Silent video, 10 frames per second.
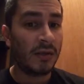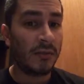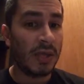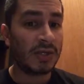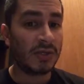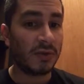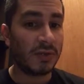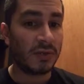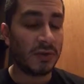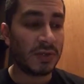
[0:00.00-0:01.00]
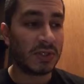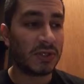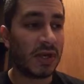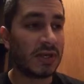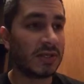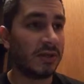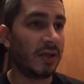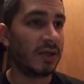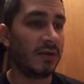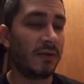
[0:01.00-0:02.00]
Make sure the truth is addressed.
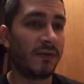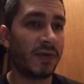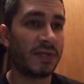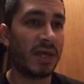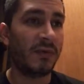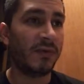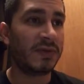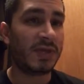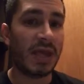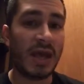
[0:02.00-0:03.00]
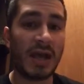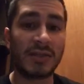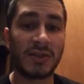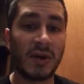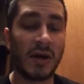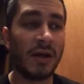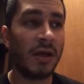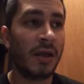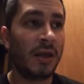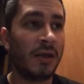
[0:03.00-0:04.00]
Like, you know, for example, if you say, hey, I saw
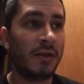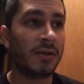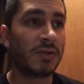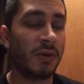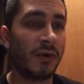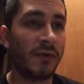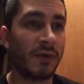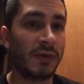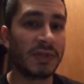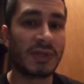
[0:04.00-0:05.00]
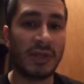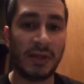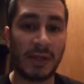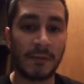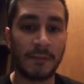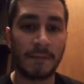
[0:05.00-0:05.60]
your 12-year-old stealing.